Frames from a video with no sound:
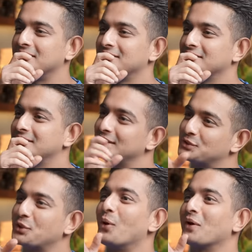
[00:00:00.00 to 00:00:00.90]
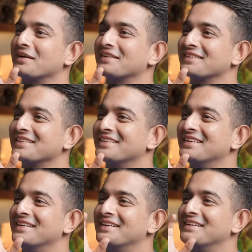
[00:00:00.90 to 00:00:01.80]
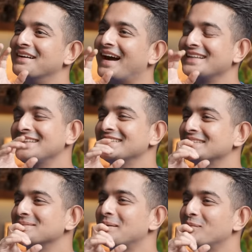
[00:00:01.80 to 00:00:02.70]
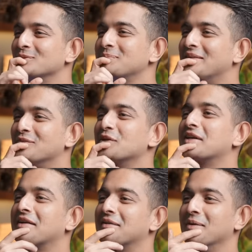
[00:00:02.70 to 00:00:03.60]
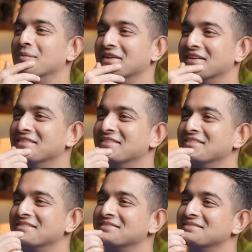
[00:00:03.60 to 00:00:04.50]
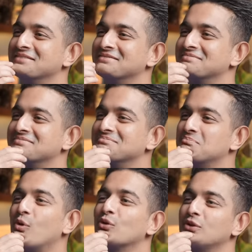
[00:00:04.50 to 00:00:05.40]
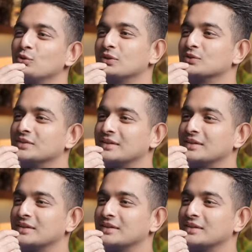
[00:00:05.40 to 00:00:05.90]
there's shock shock yeah i think this is my most painful cricket memory yeah more than 2003